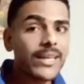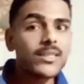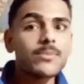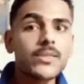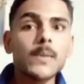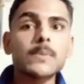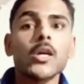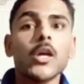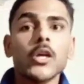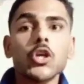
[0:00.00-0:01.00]
make
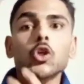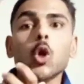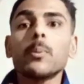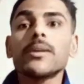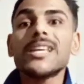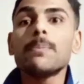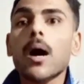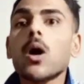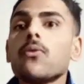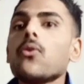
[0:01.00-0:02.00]
themselves
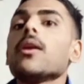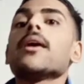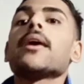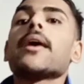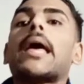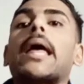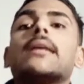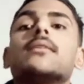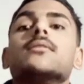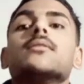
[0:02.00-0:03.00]
economically powerful
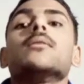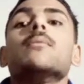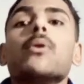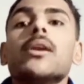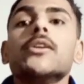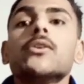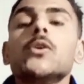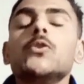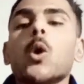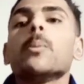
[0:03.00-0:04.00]
and
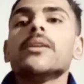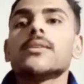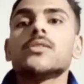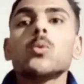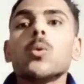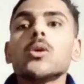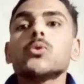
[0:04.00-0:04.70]
politically dominant.